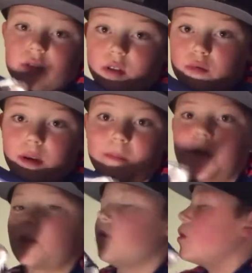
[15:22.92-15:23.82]
looks way more
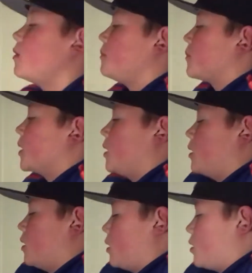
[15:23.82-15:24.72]
cool.
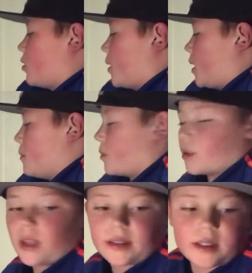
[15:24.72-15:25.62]
So I keep it
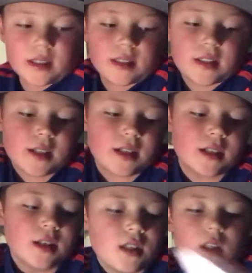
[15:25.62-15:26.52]
like this.
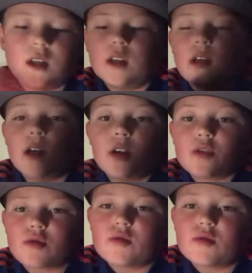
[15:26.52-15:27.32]
True